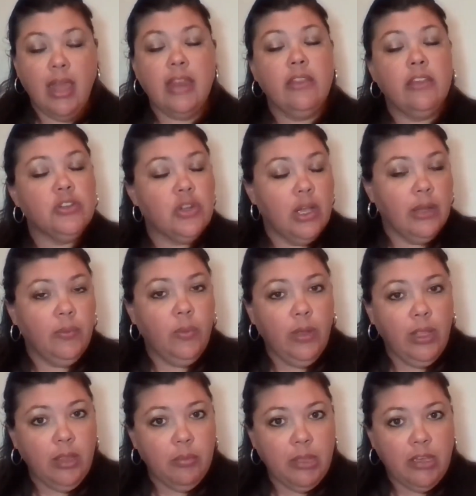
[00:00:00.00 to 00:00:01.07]
and the drawing
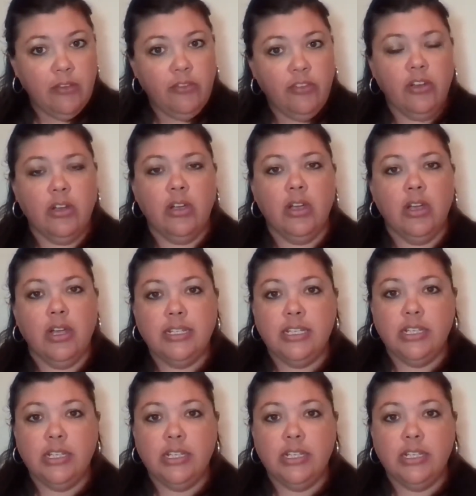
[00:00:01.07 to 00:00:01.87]
will be for